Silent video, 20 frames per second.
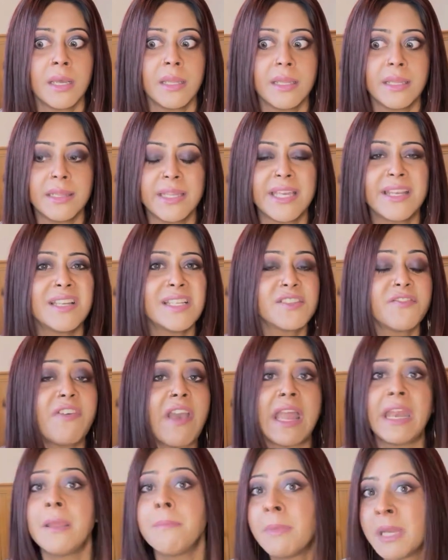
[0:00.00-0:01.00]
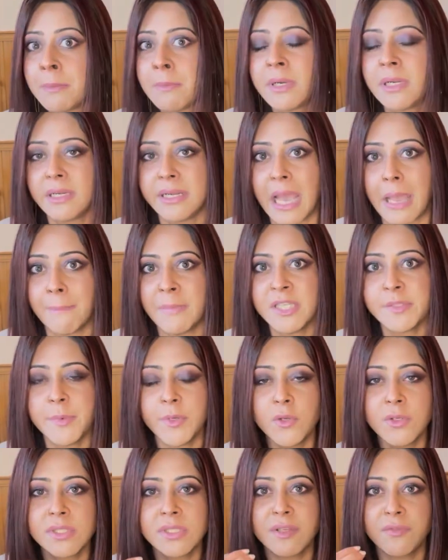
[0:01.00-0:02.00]
there is very minimal damage,
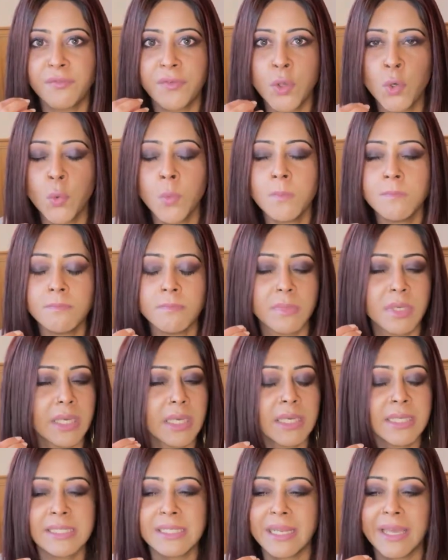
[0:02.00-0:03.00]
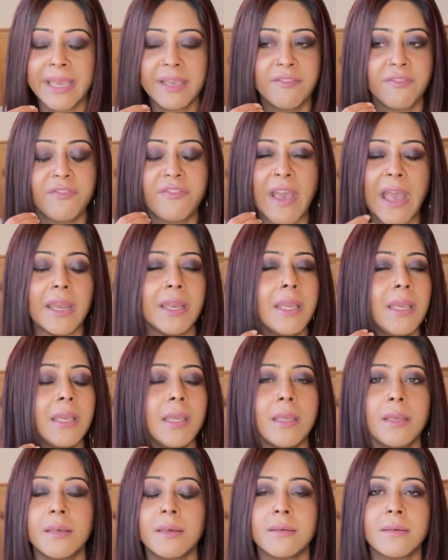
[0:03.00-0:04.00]
because the fume is like
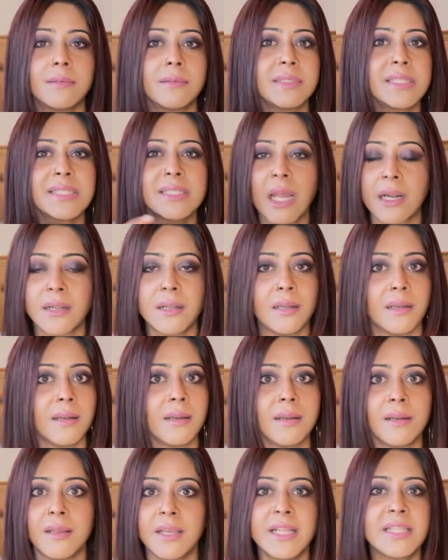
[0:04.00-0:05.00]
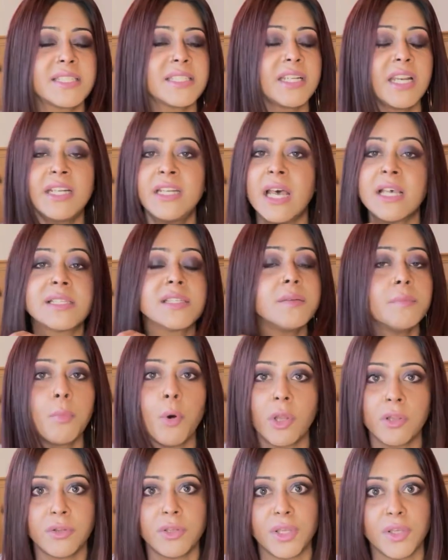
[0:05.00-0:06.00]
very subtle. It doesn't
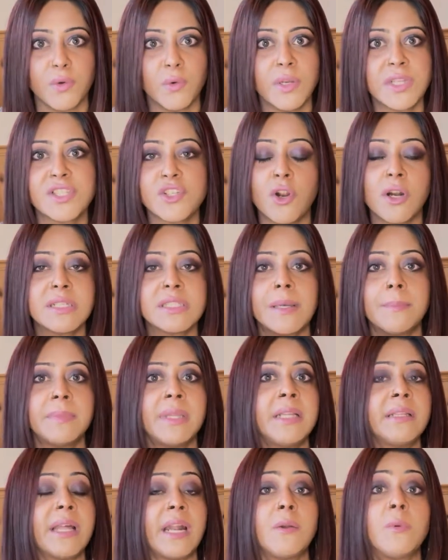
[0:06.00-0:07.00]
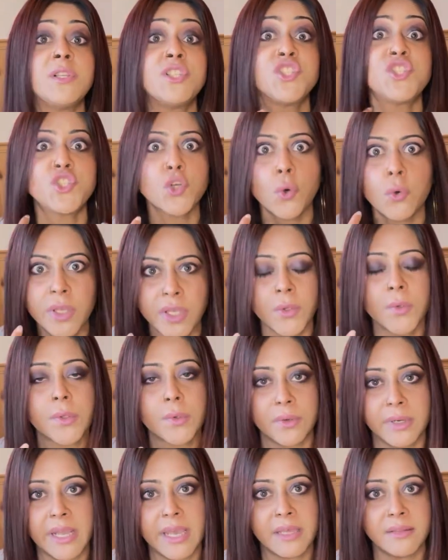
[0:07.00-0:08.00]
bother you. It's not something that will choke you to
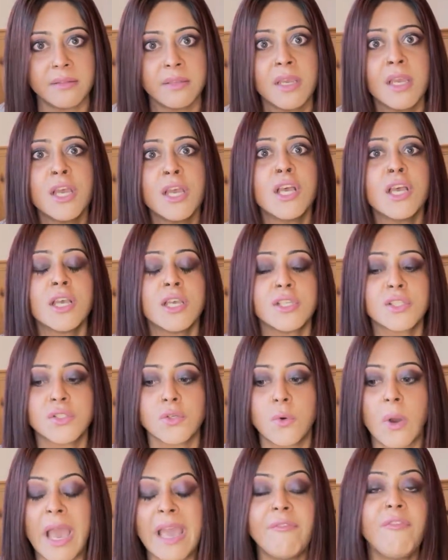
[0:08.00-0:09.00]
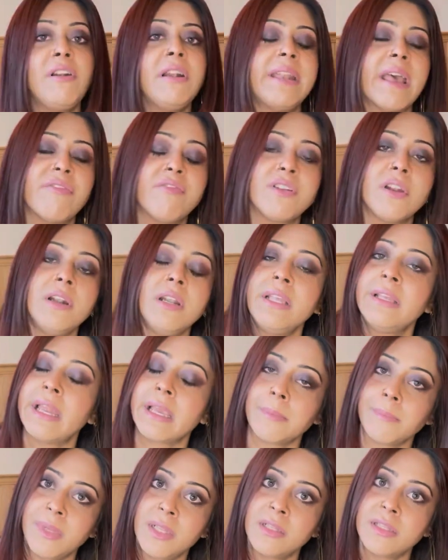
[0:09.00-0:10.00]
death. So I will definitely
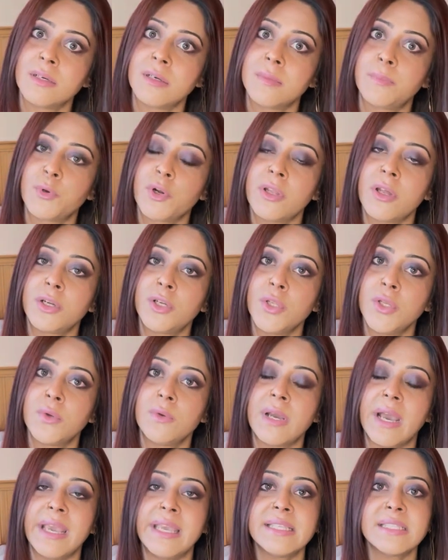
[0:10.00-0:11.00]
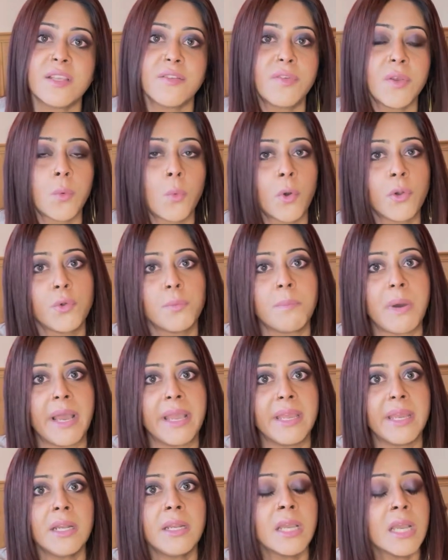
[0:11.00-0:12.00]
recommend this product to you guys if you want to buy
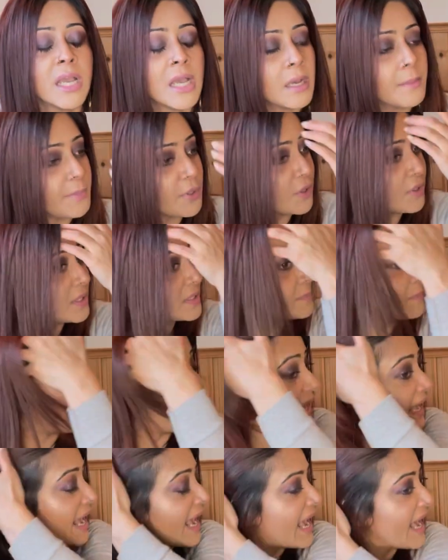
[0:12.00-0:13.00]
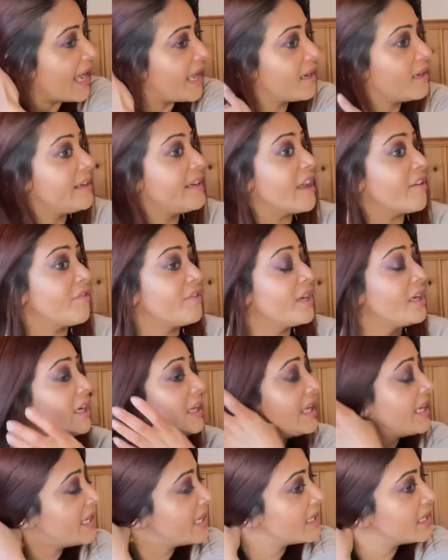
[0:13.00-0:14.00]
it, because my hair
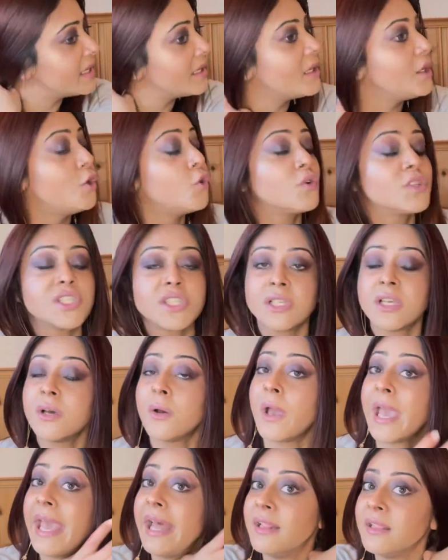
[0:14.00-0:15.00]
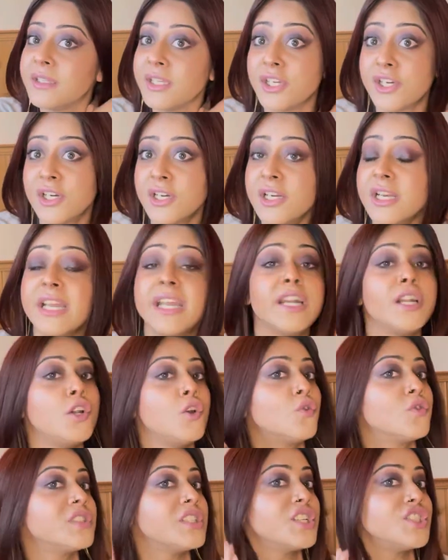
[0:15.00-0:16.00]
definitely looks healthier. It
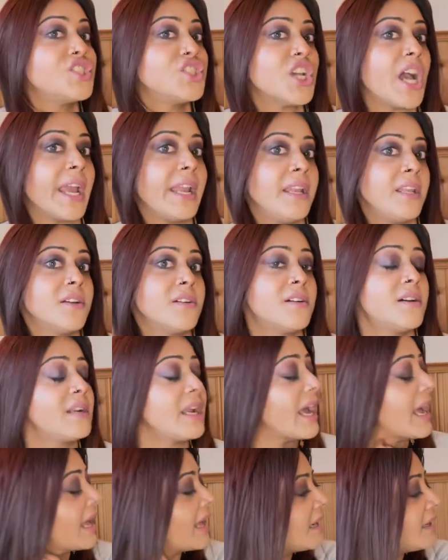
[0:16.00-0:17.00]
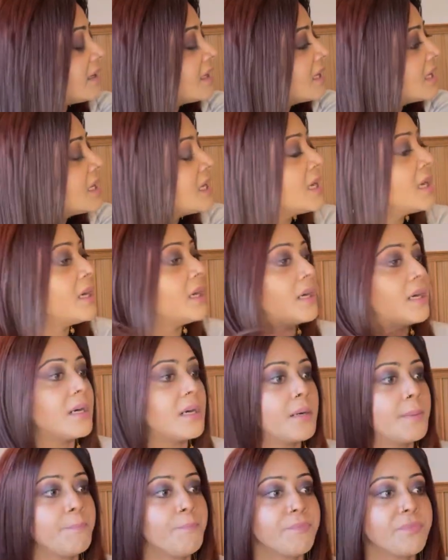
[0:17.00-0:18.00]
looks shinier, and
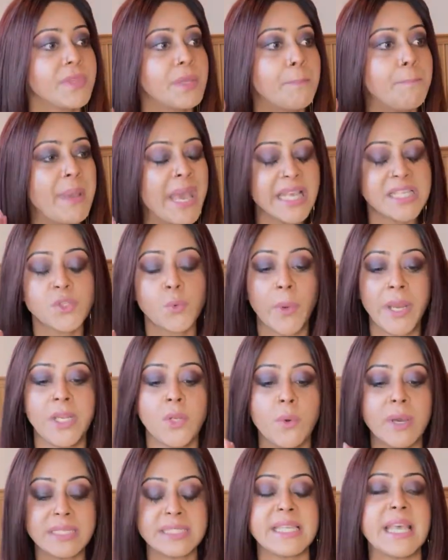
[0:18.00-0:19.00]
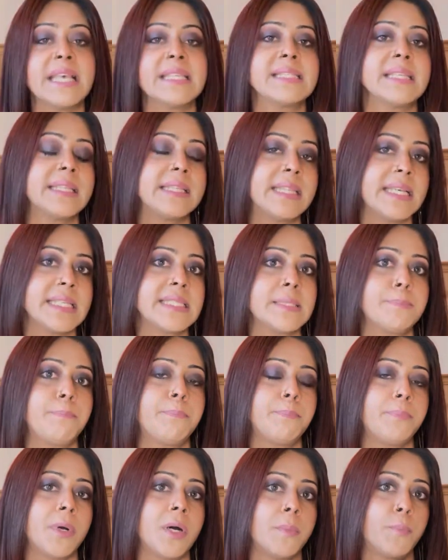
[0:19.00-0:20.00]
the best way to assess this
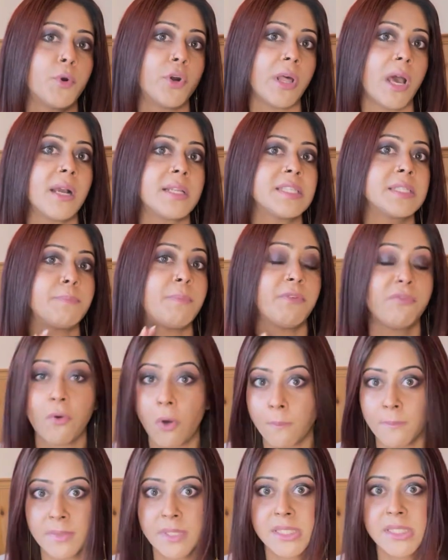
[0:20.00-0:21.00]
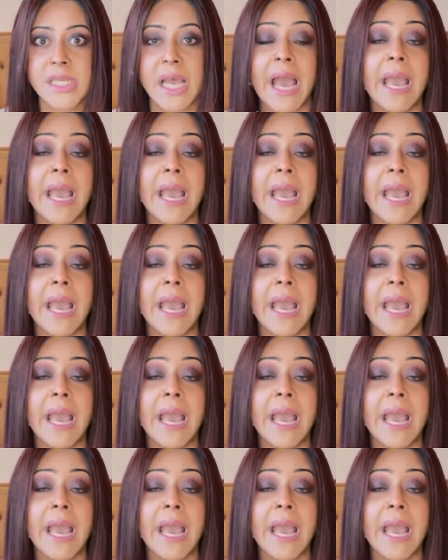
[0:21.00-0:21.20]
product's performance,